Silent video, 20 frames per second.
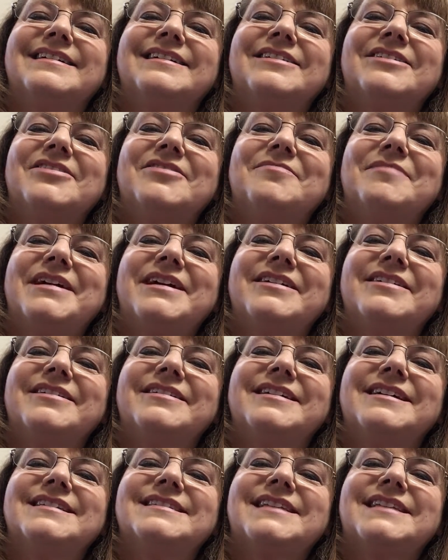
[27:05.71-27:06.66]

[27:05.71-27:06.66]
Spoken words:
Oh my goodness,